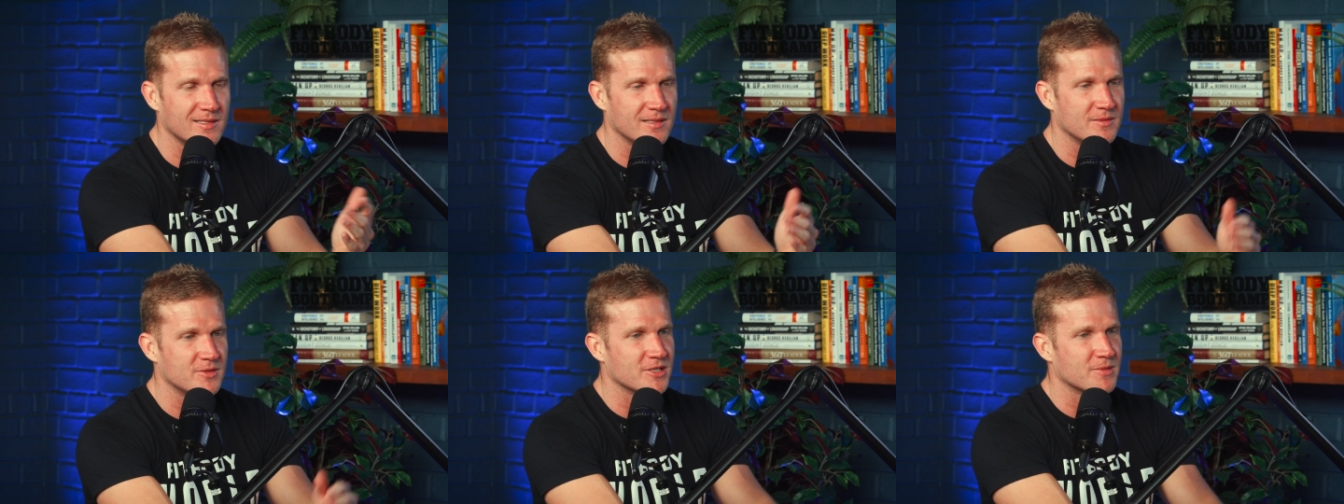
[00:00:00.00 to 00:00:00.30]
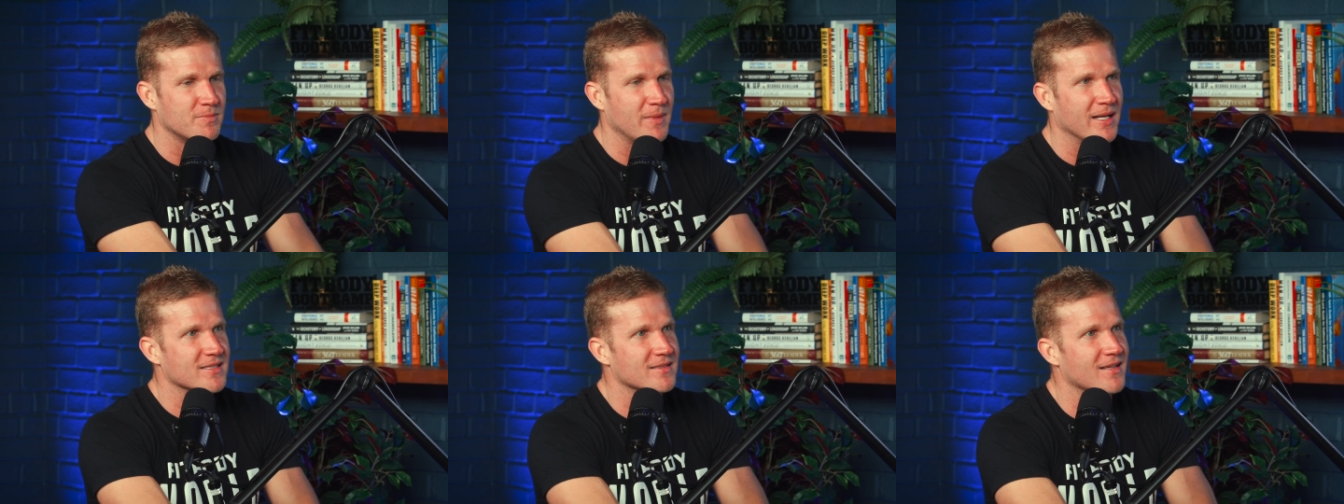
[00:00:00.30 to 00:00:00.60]
it
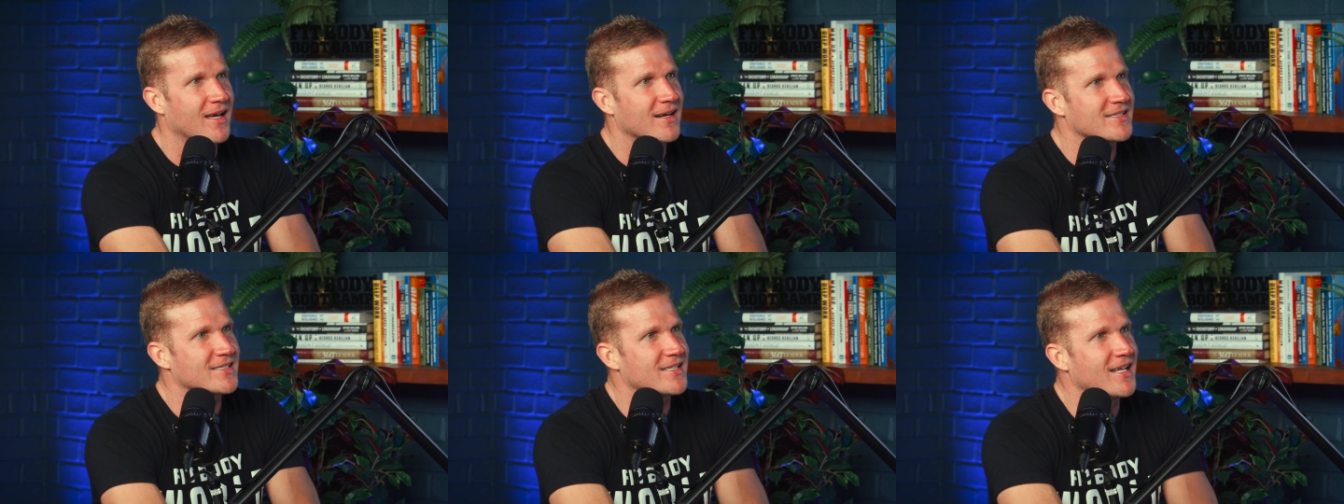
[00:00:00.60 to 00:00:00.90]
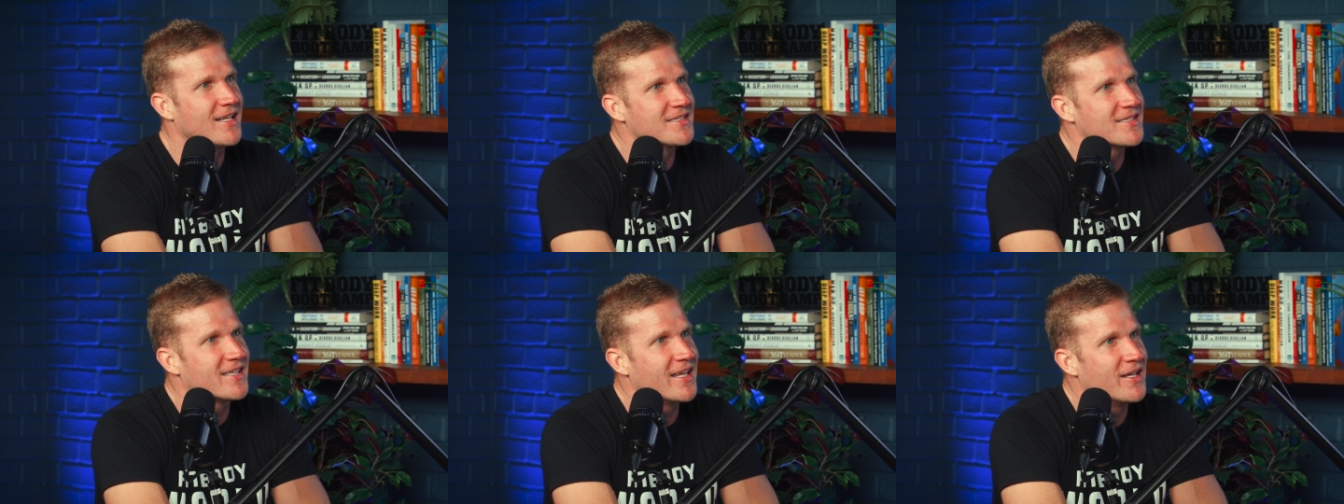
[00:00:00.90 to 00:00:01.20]
just makes a lot of
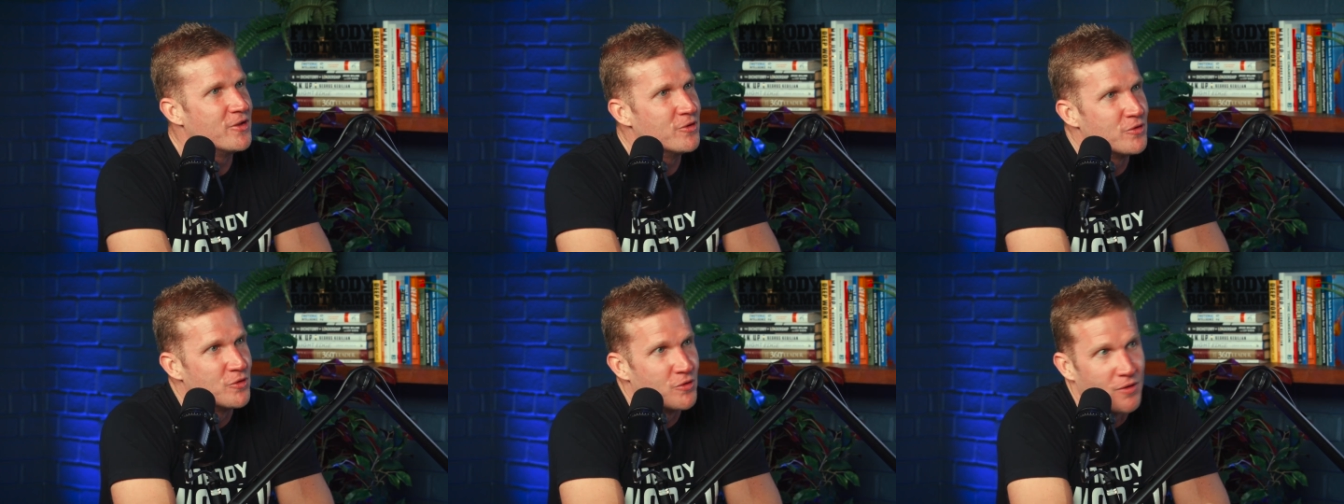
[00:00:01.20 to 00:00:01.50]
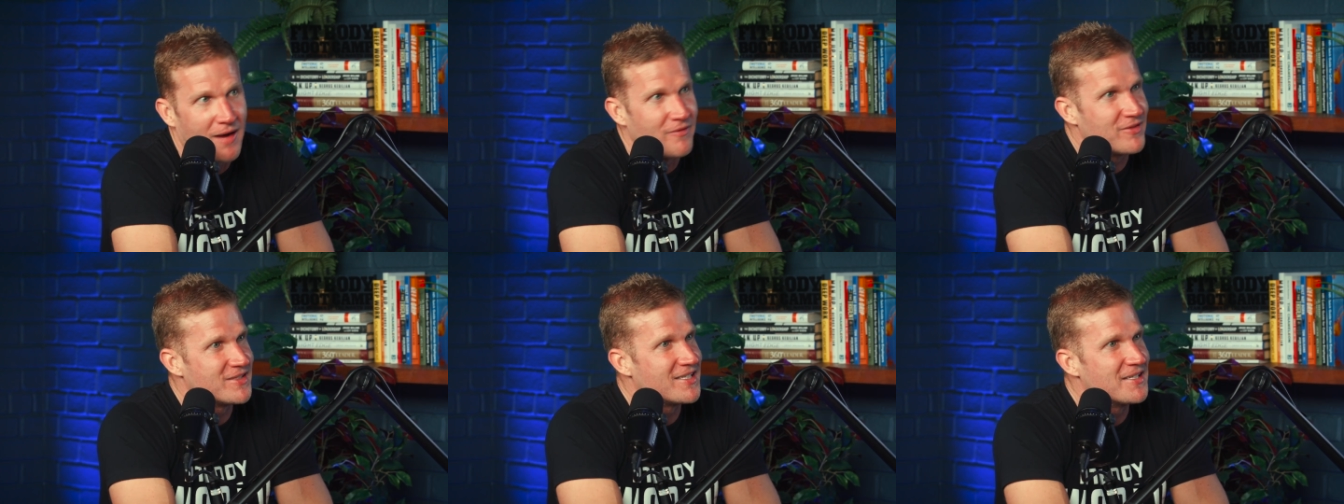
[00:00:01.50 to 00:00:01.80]
sense that you'd
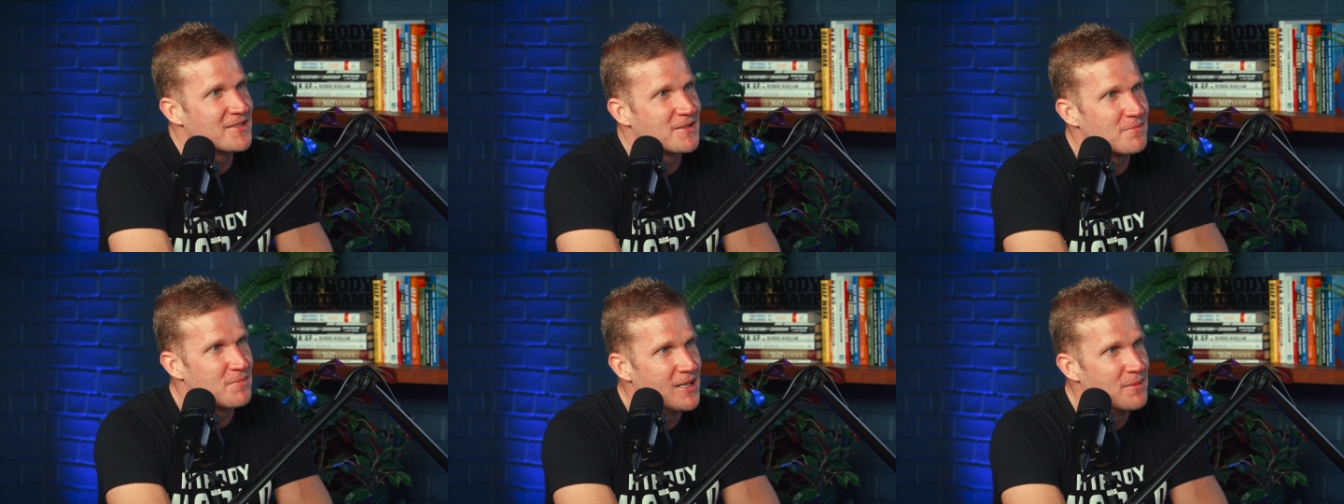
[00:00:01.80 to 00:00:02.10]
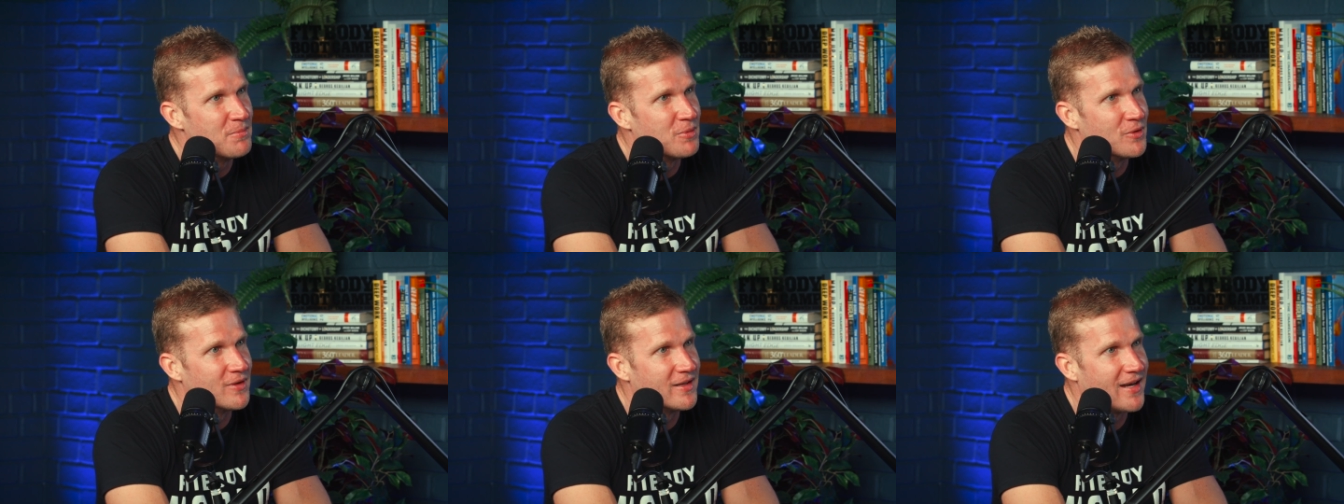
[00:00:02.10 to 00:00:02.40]
gravitate to
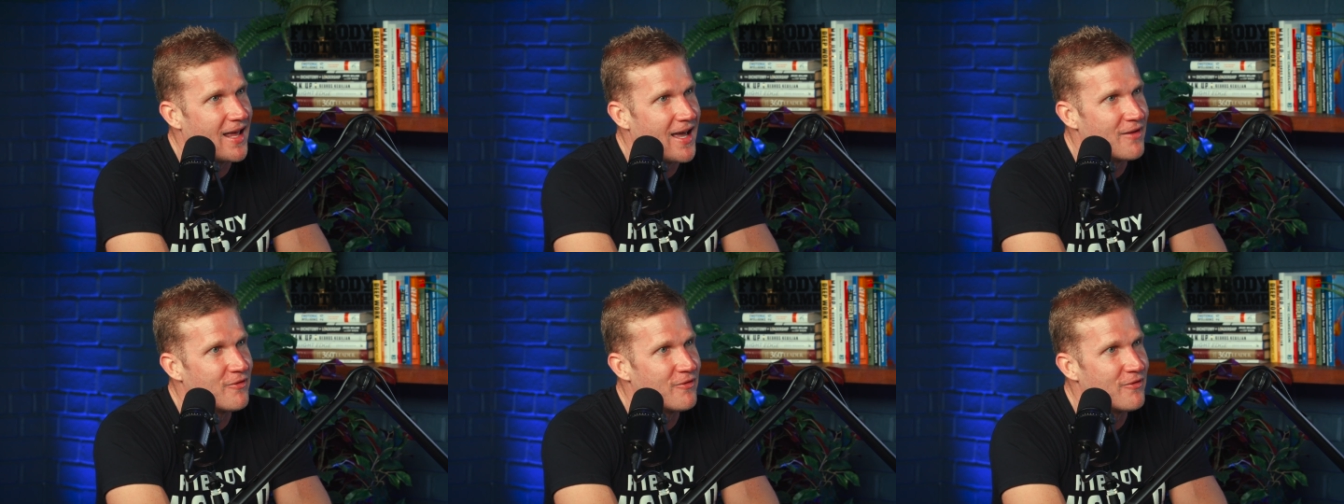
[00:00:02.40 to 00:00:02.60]
people and yes.